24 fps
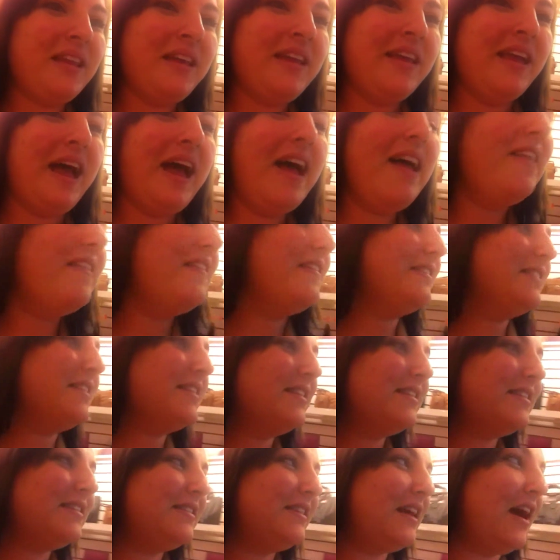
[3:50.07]
yeah, this
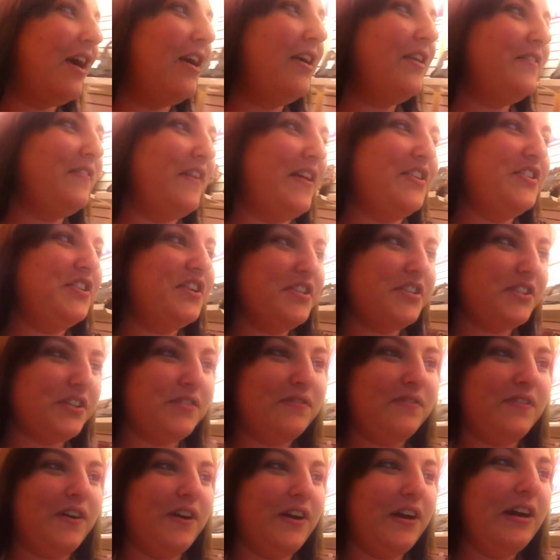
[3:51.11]
is our adventure so
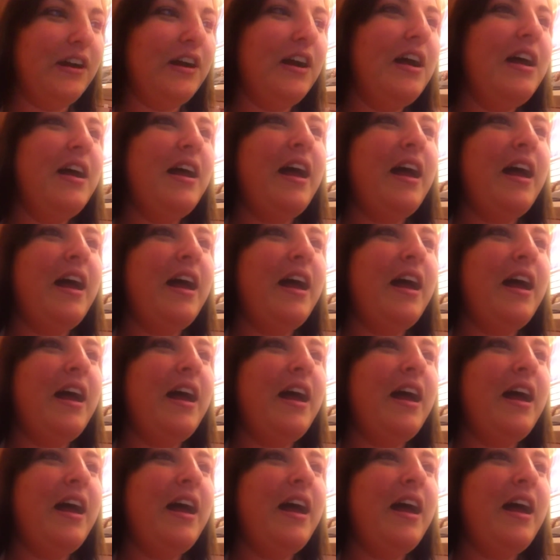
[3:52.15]
far.